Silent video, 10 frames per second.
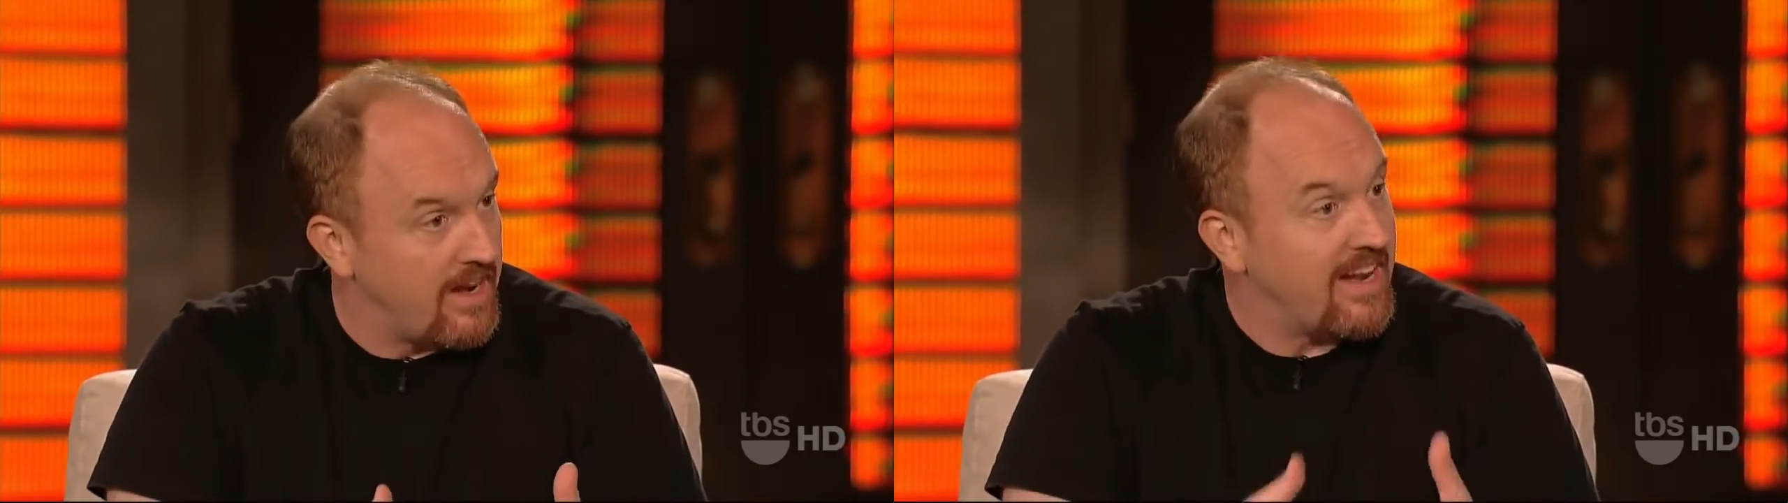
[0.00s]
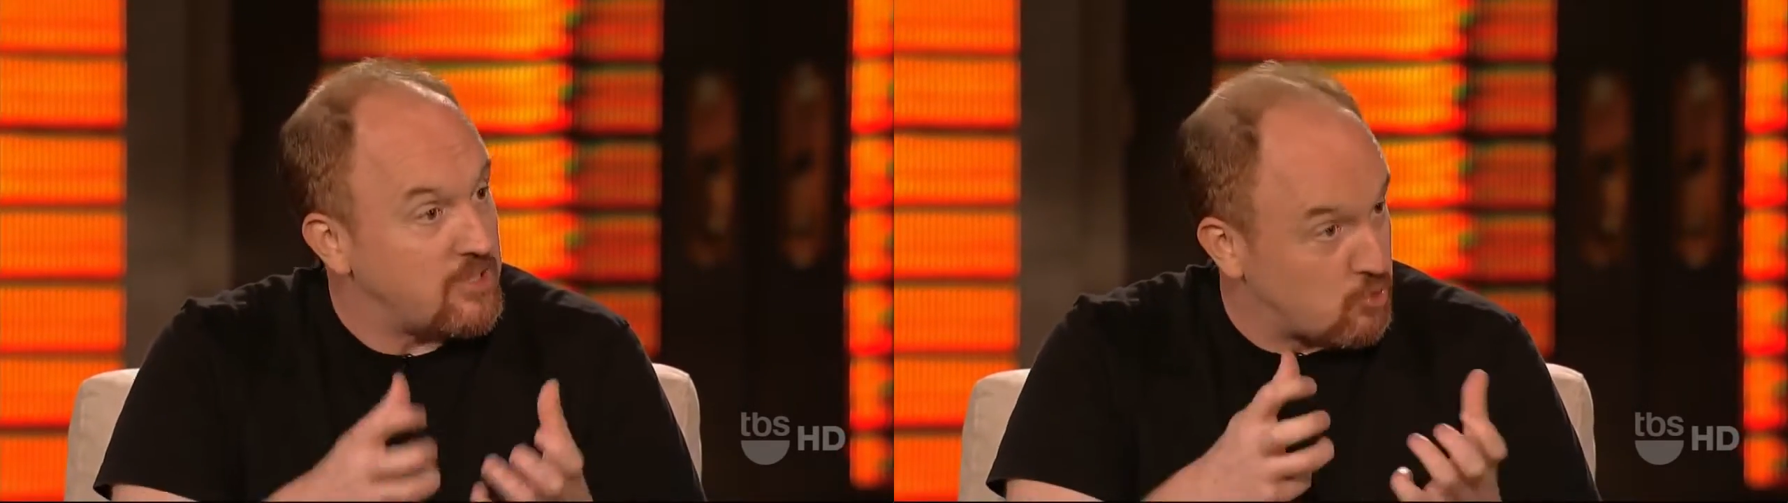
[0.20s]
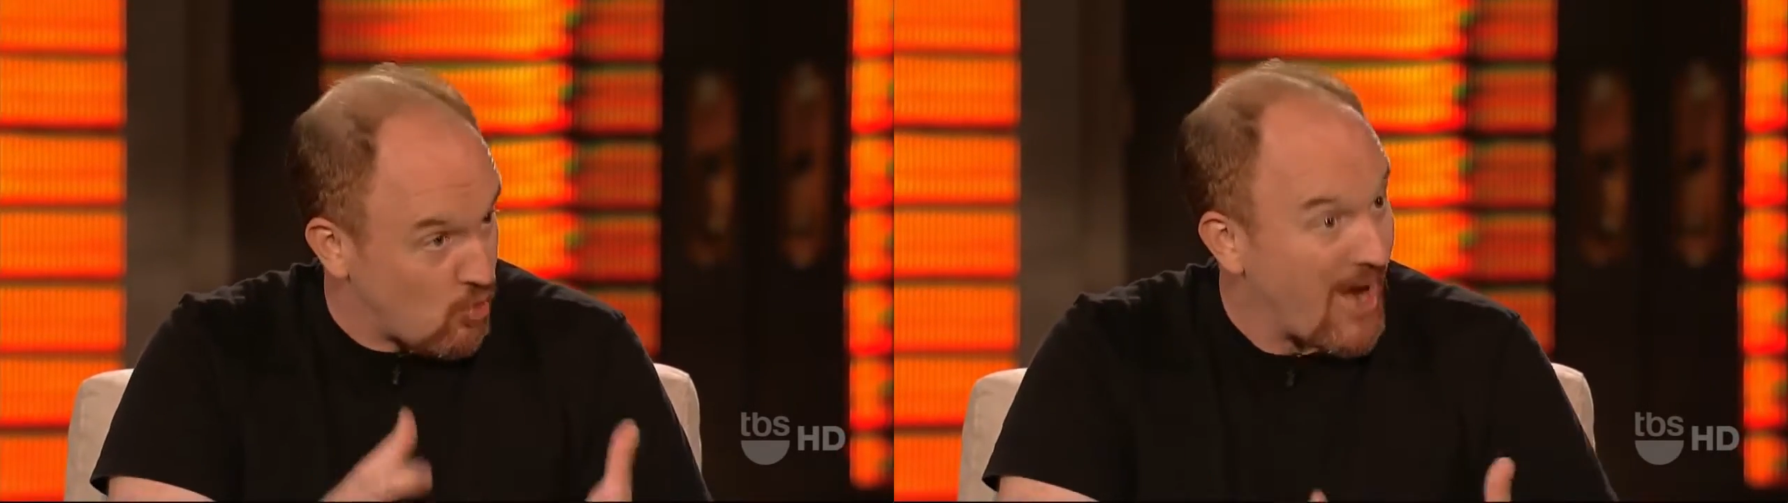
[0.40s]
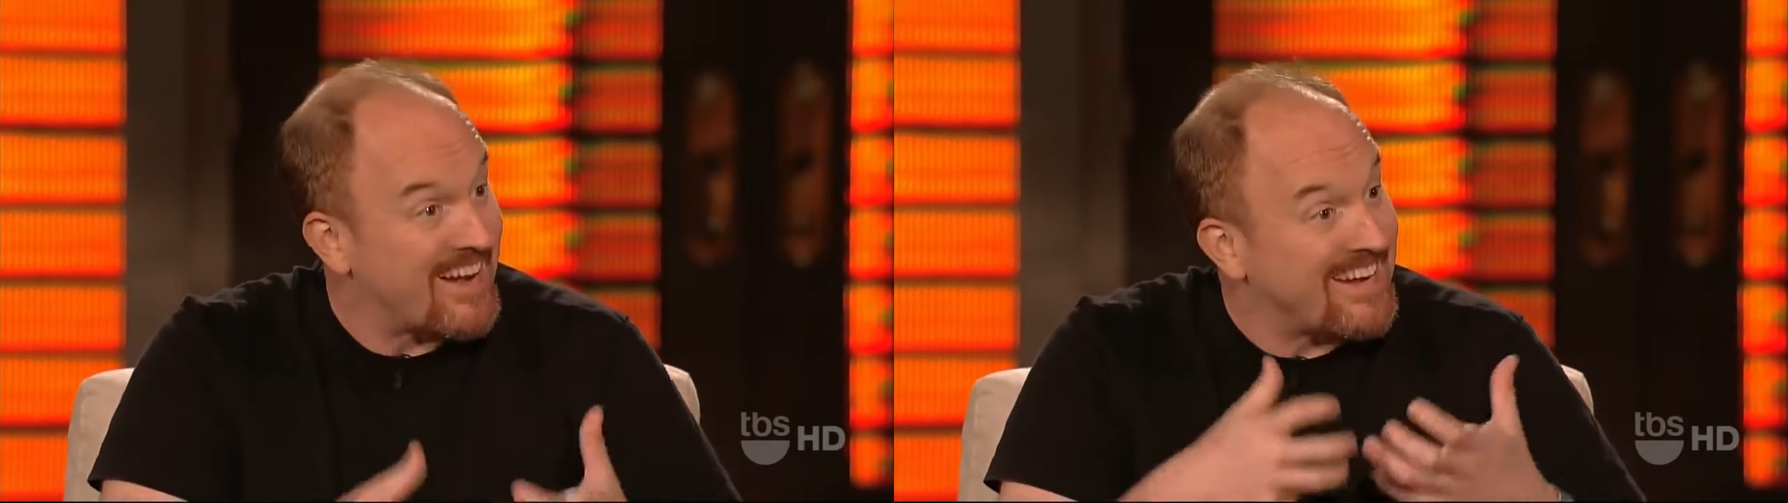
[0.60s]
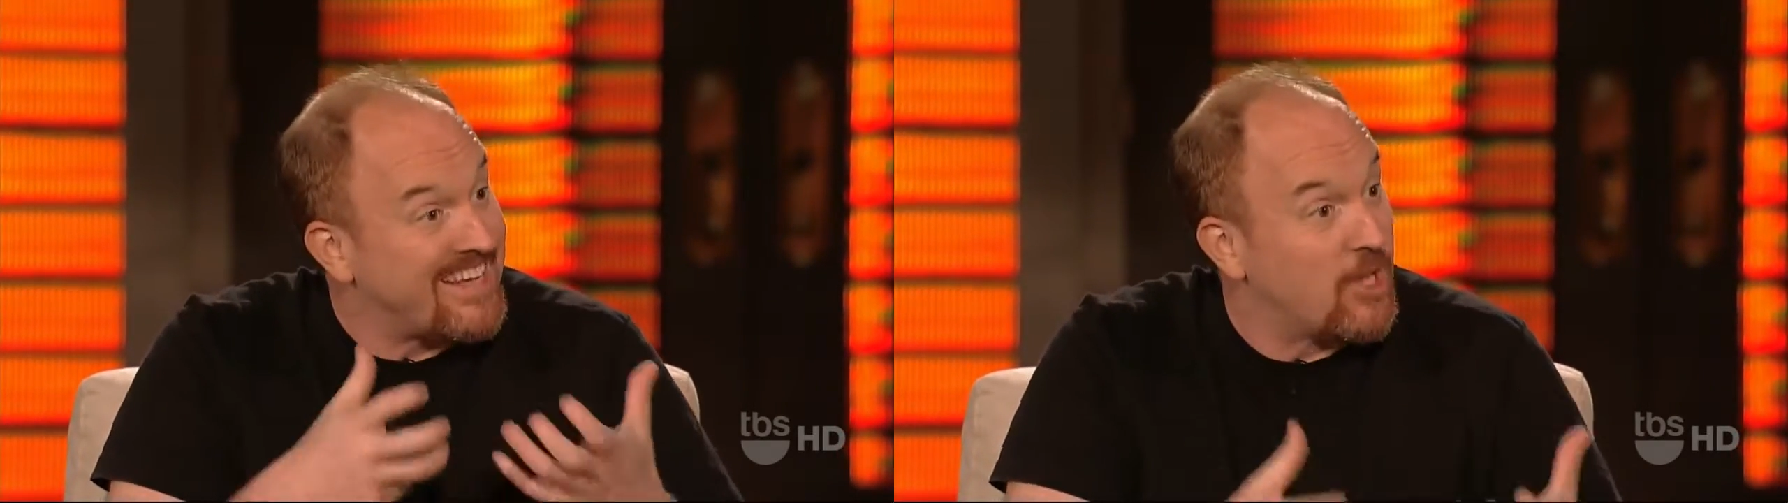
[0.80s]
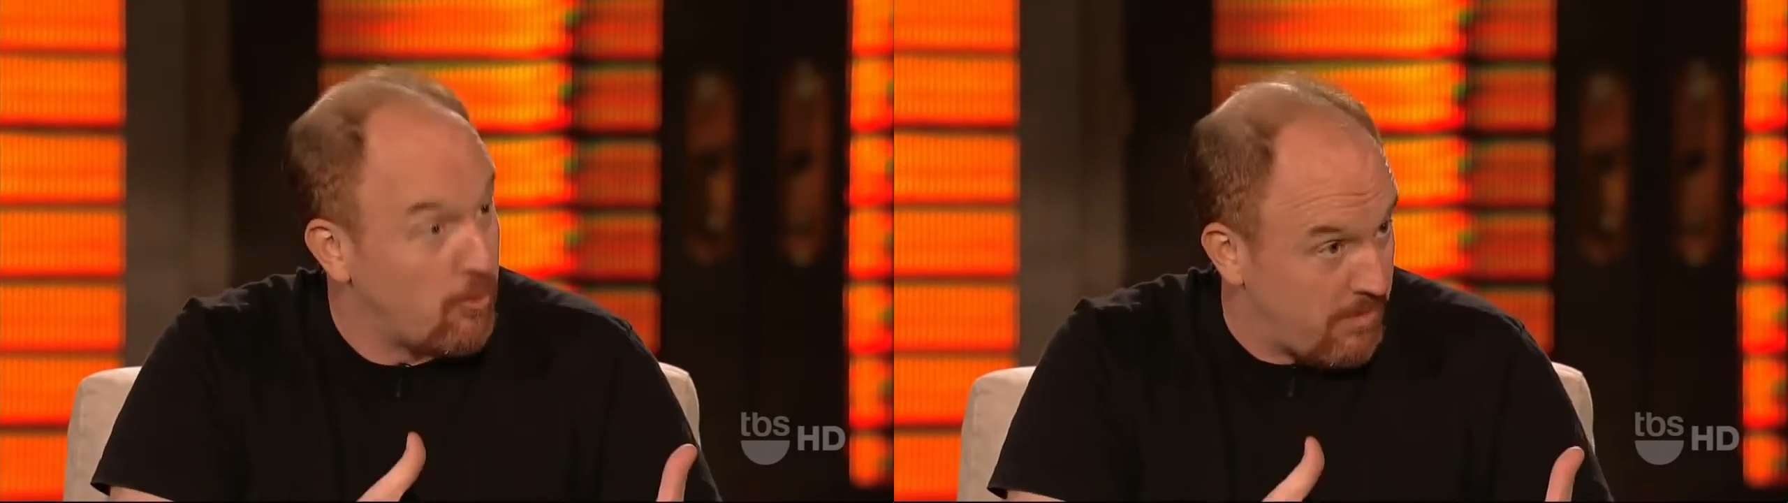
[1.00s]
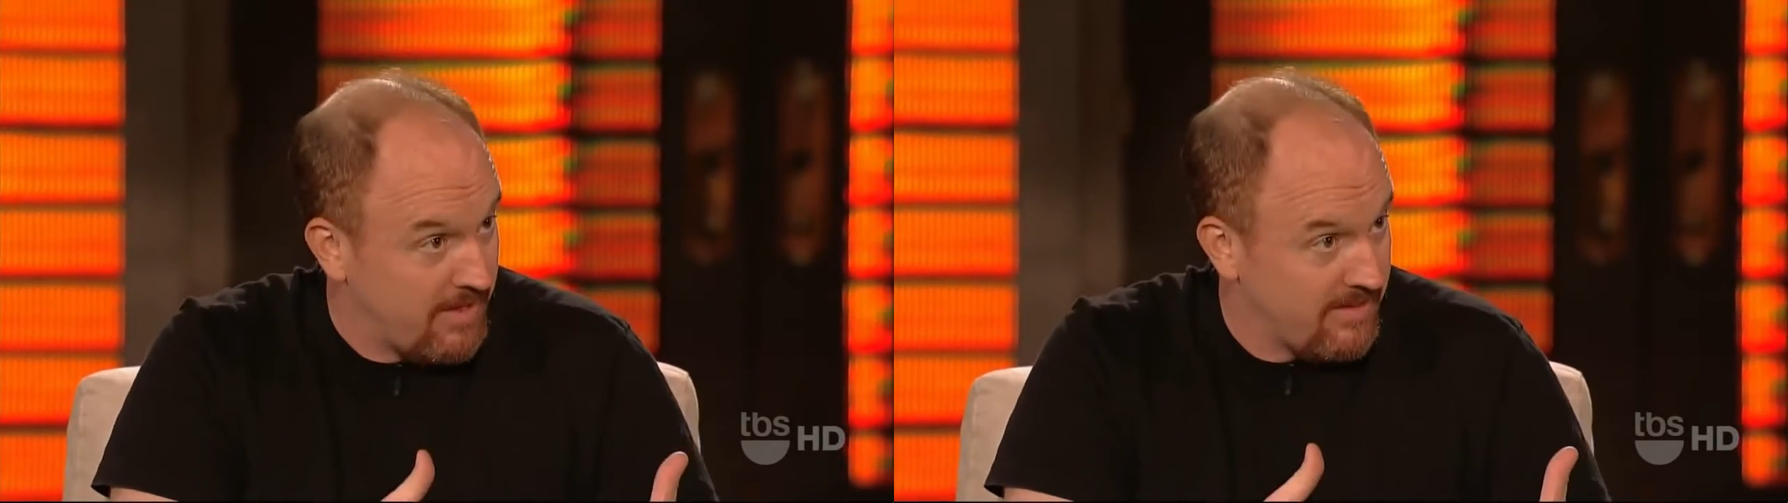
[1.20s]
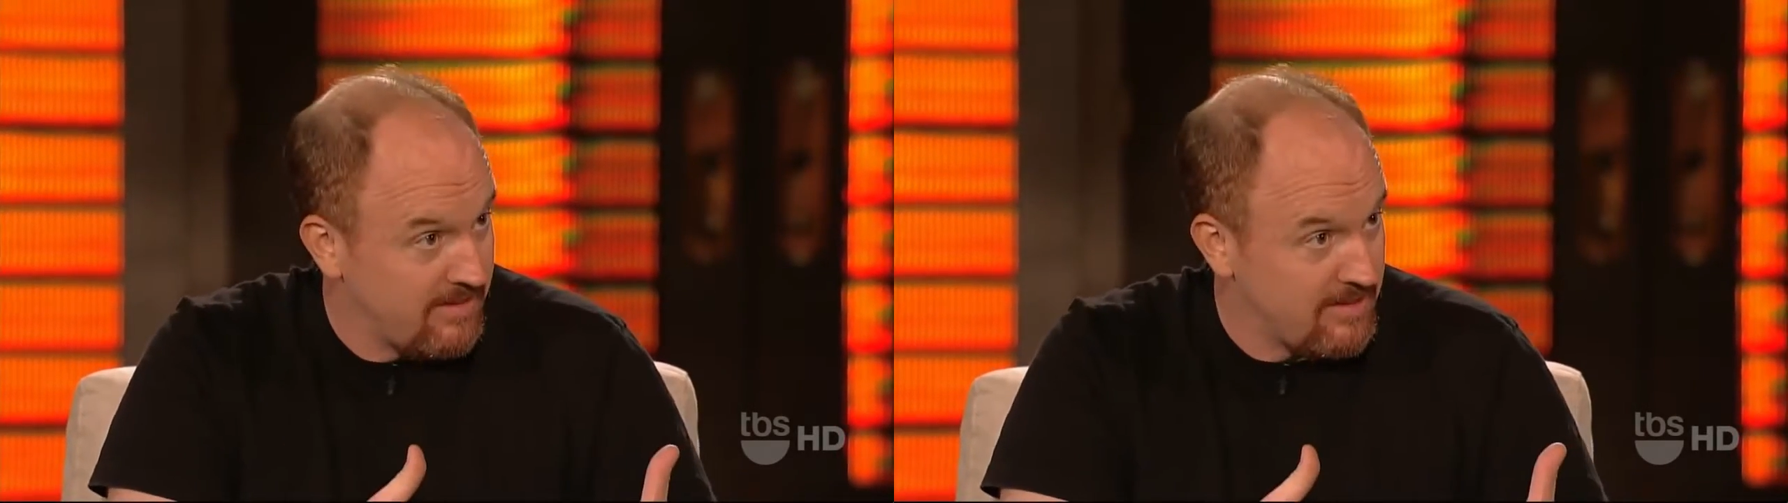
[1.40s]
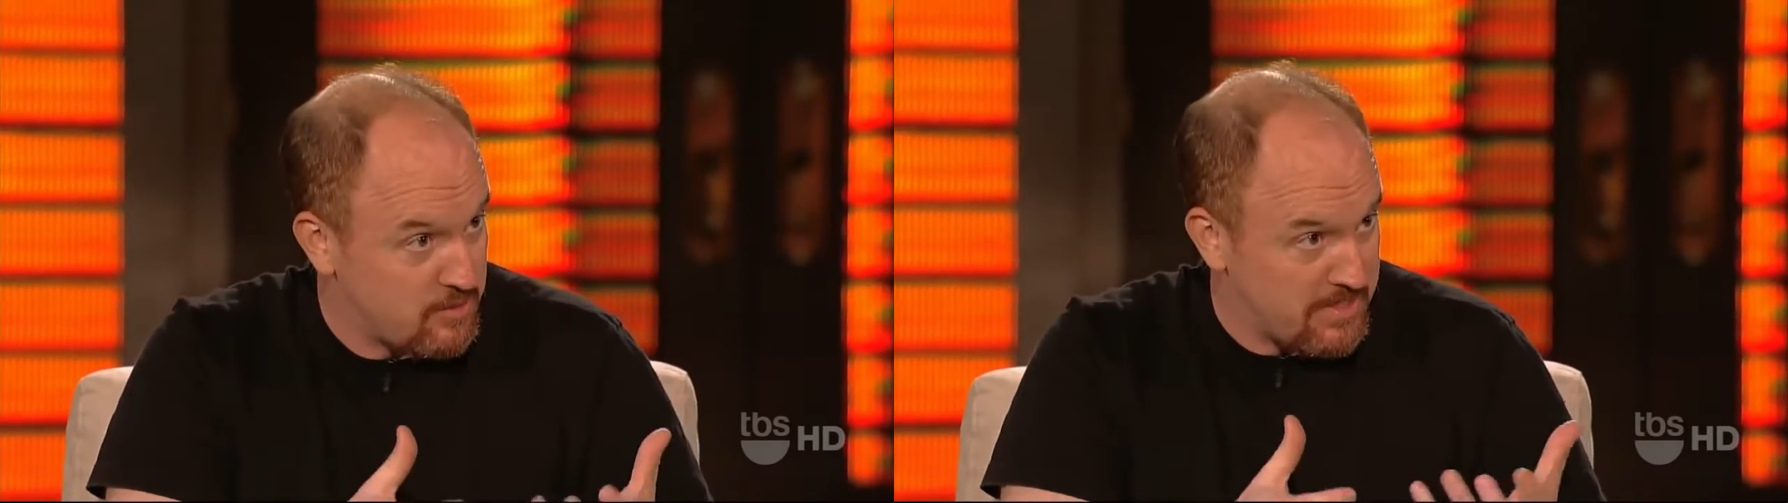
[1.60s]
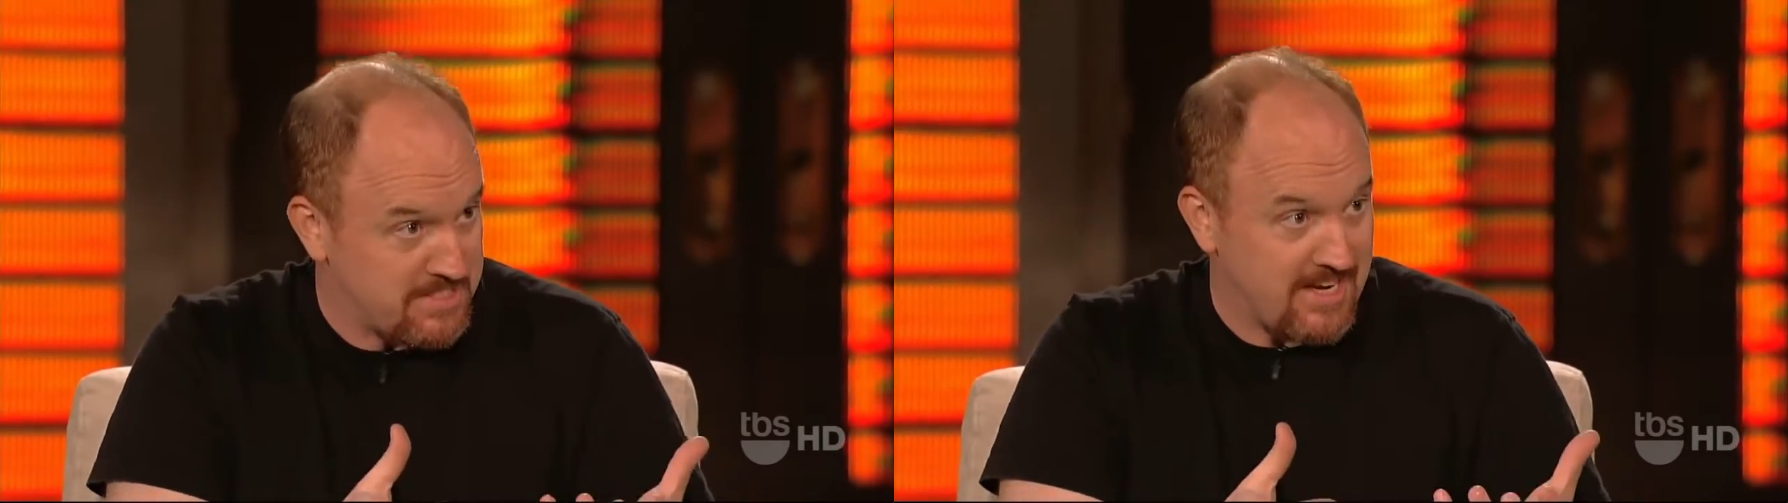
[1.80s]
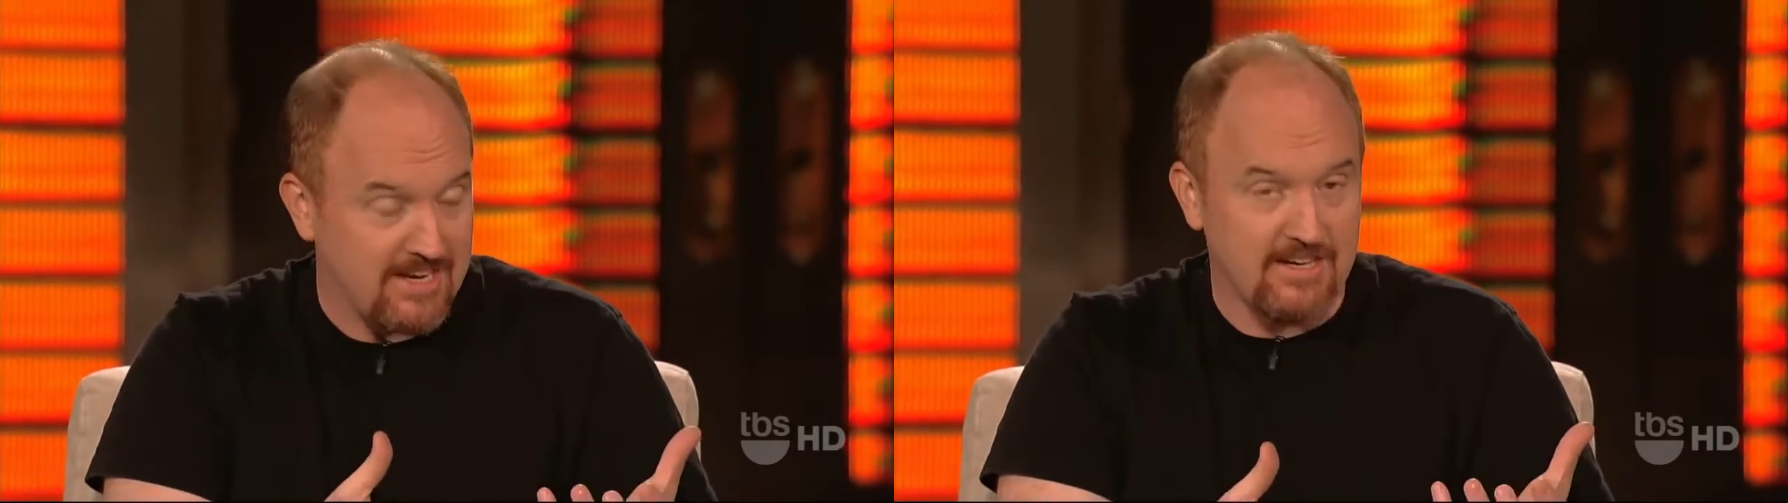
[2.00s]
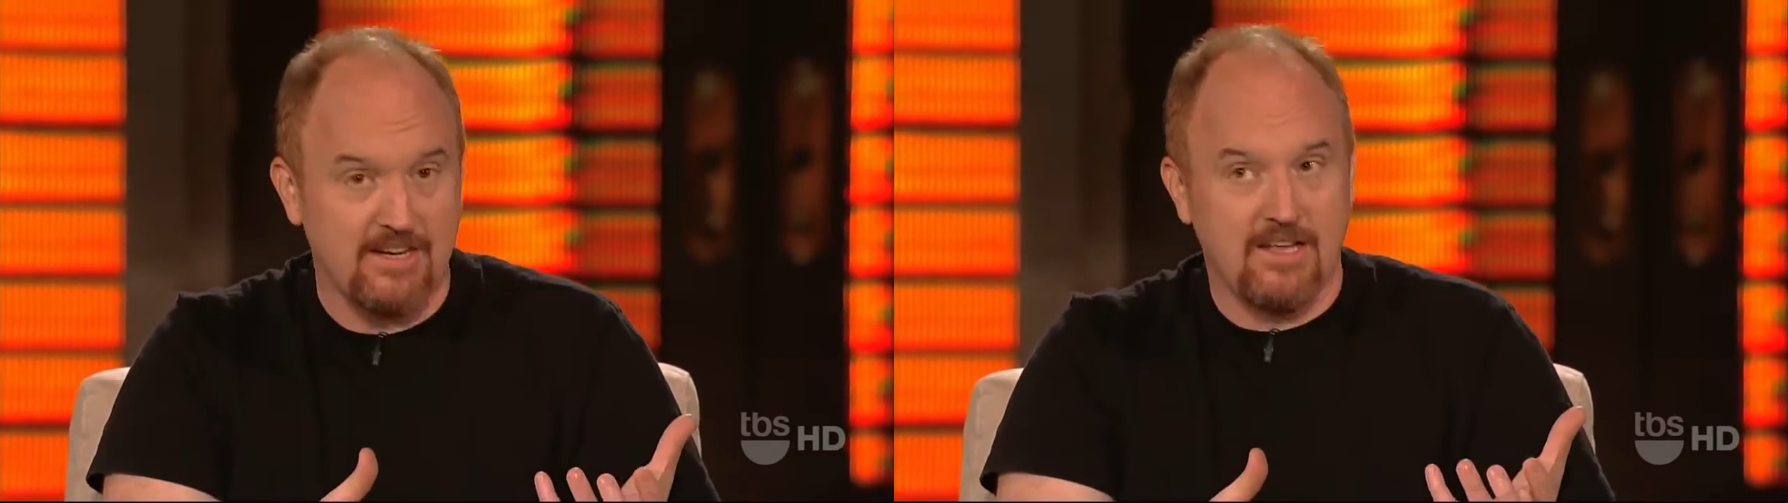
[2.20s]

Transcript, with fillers: and he's trying to kill me. That's what I said.